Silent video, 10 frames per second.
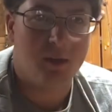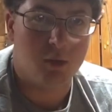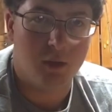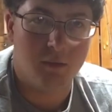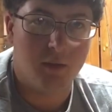know
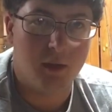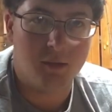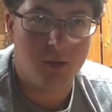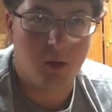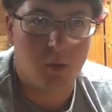of, that
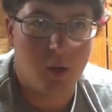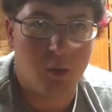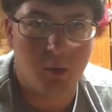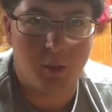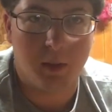
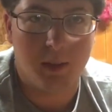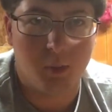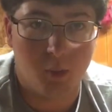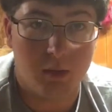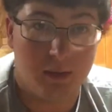older people with,